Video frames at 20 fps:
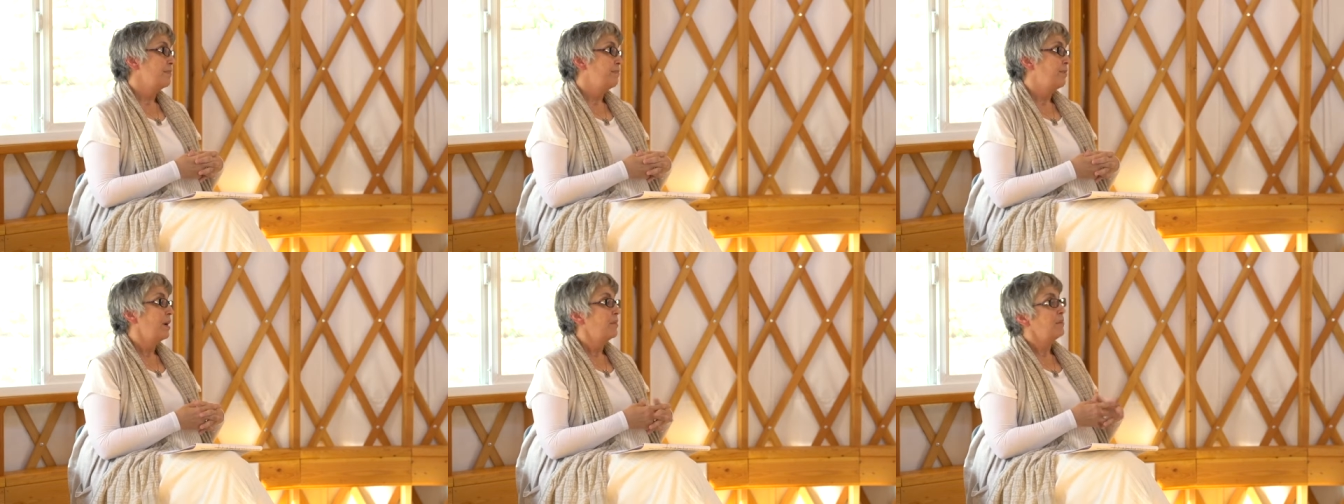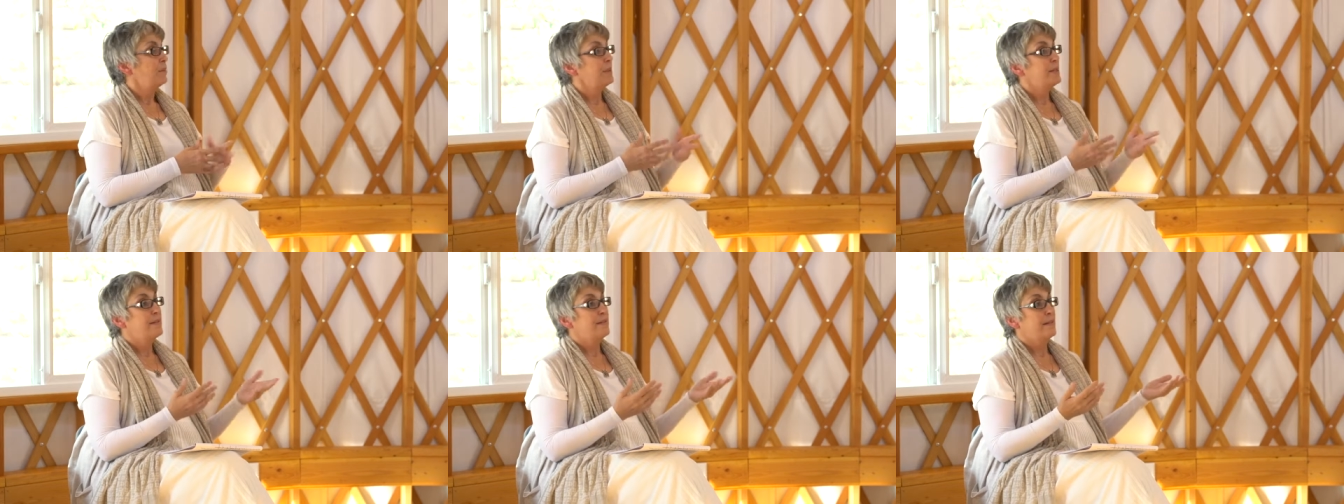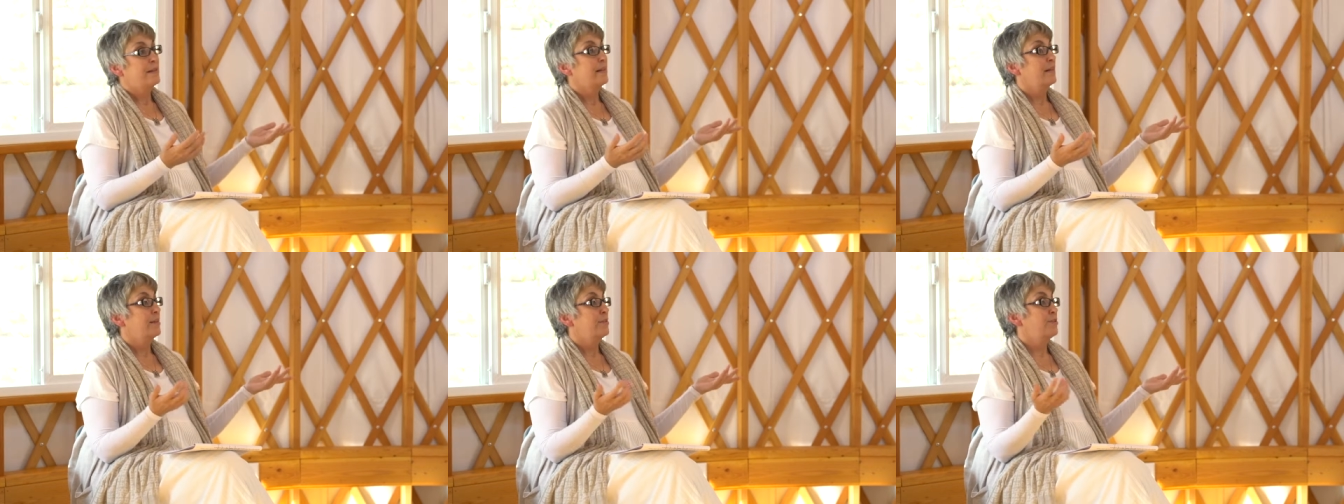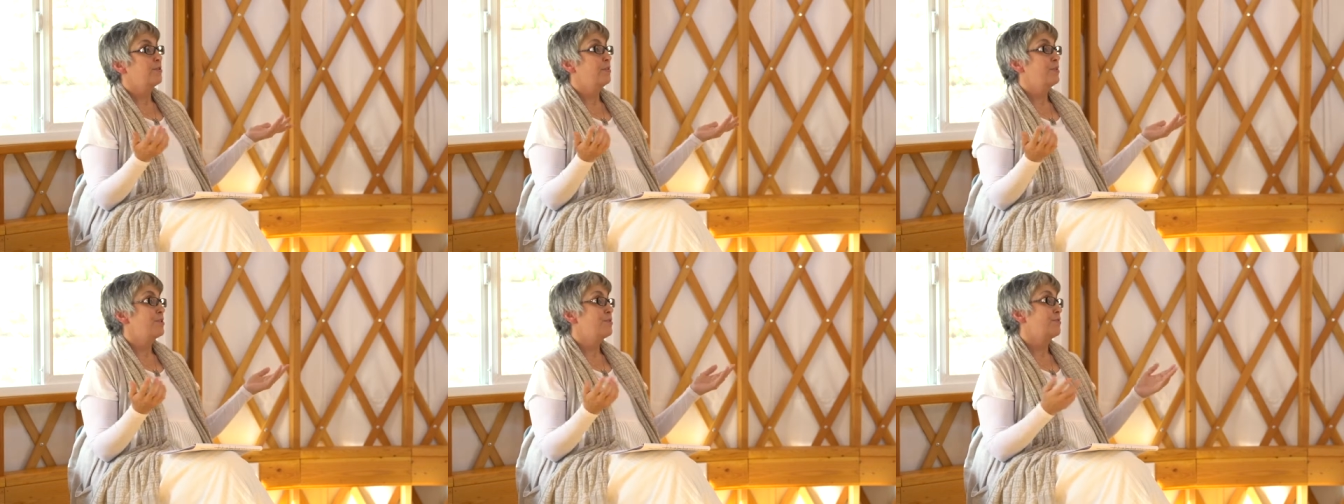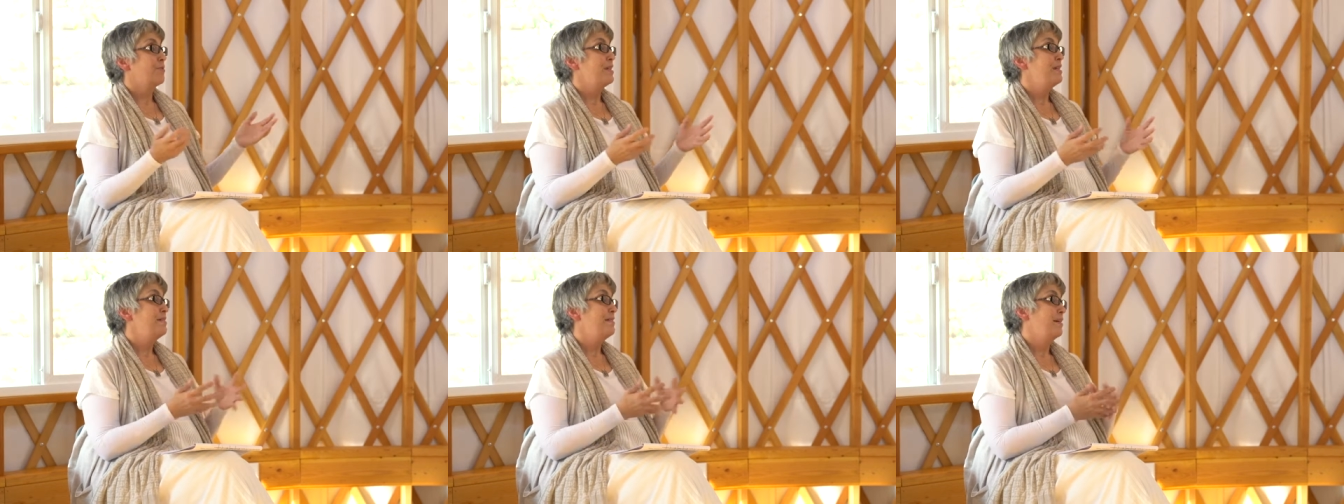probably sitting under a
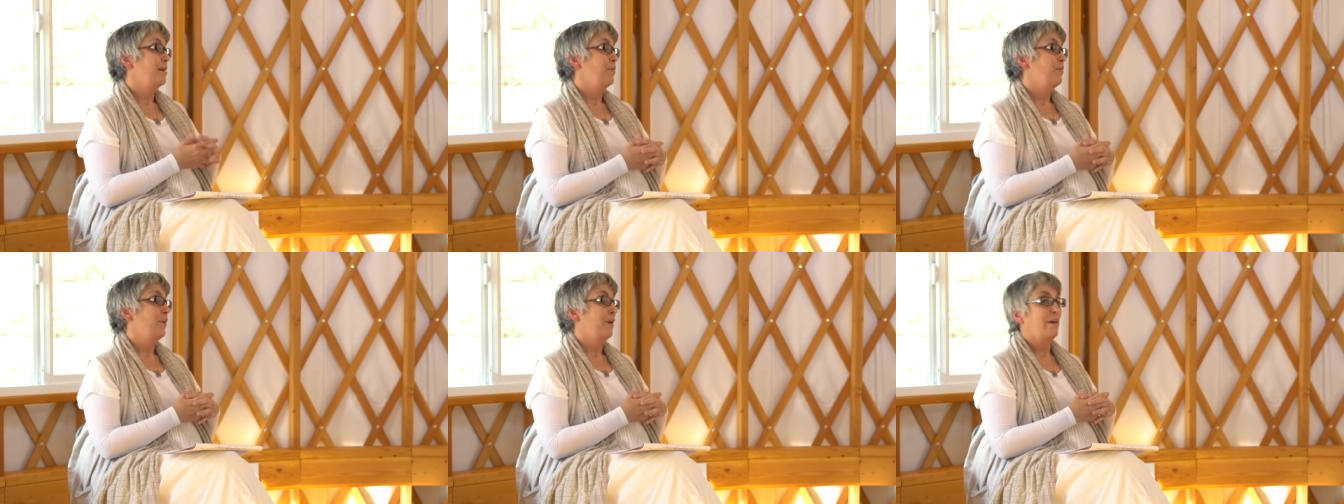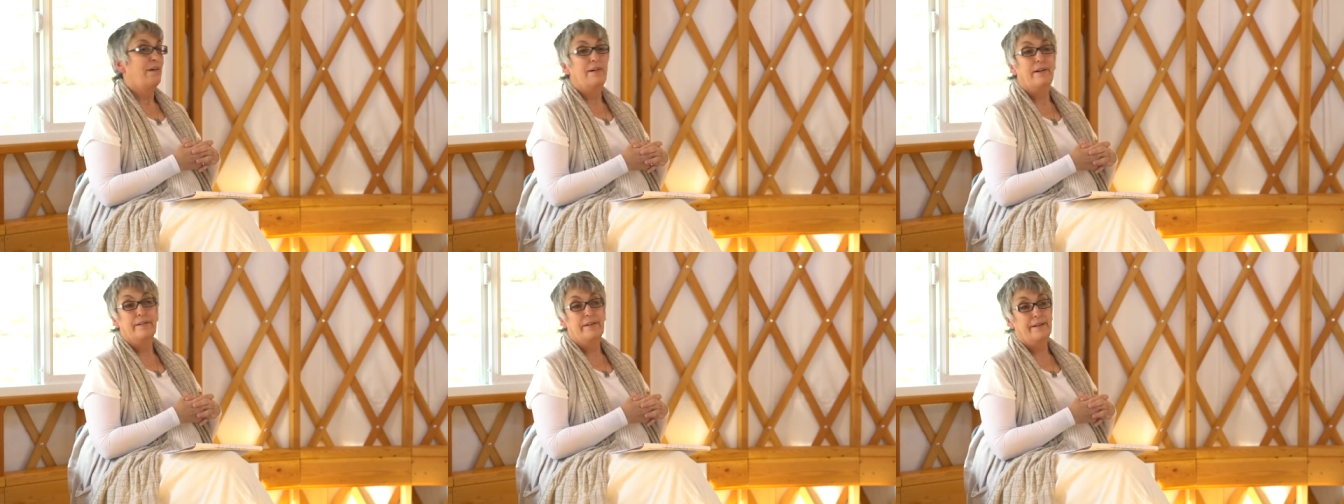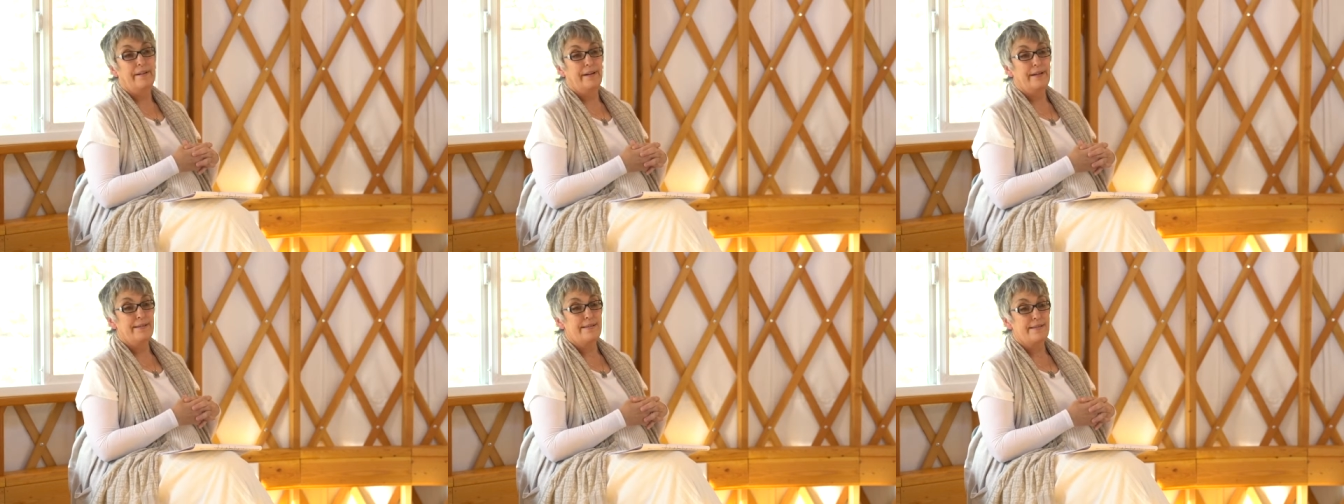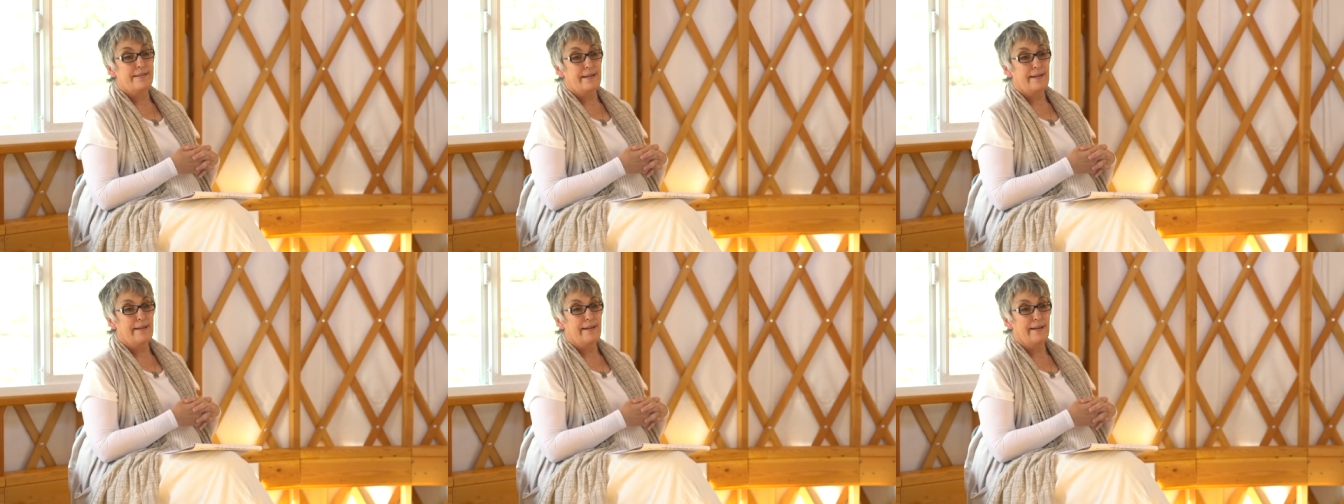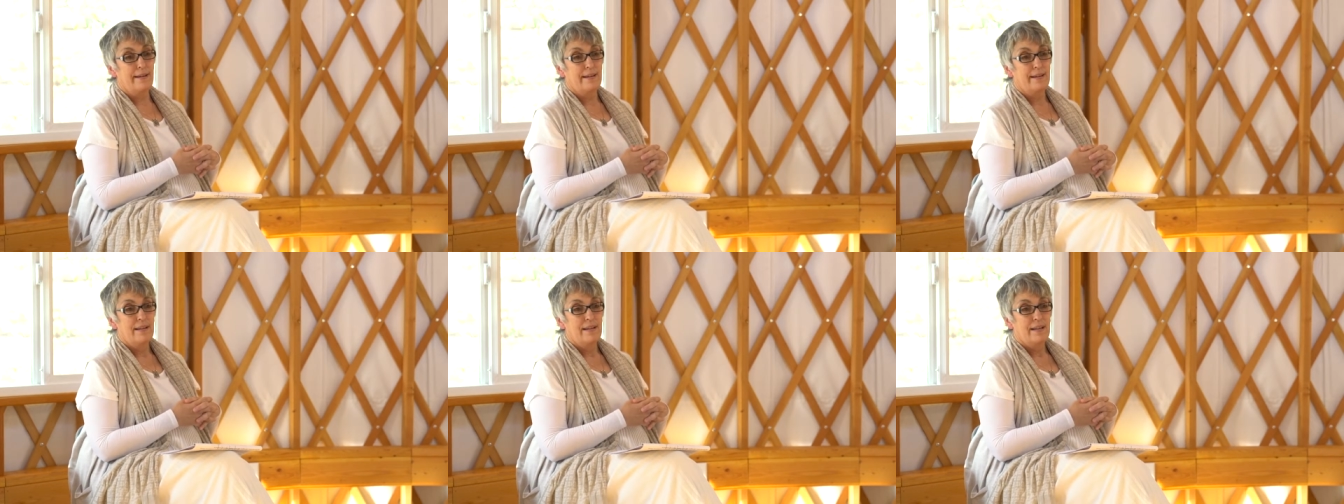tree somewhere on a nice day.